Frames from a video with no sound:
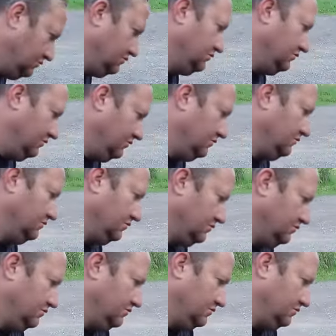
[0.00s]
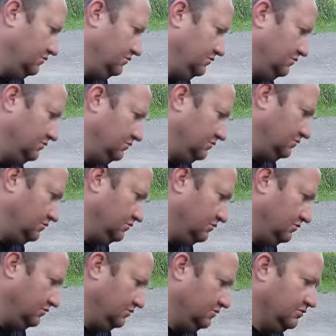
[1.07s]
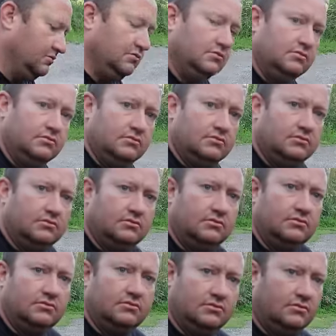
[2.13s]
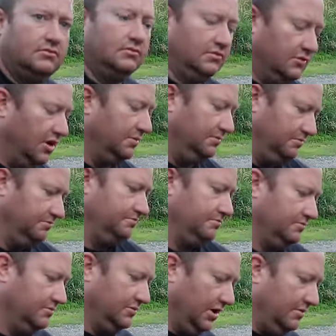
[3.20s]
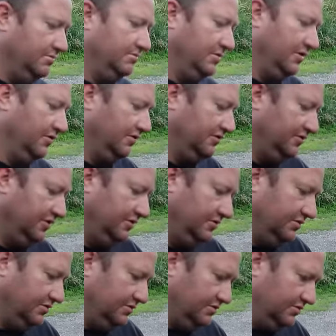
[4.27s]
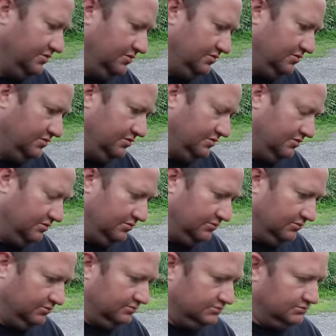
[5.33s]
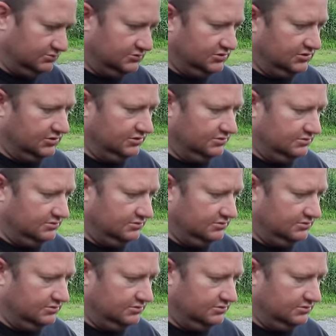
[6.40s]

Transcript: But those pistons and the crank and everything were in good shape out of the yep. other one, right? Yep, so, everything's good. Yeah, so. Nice.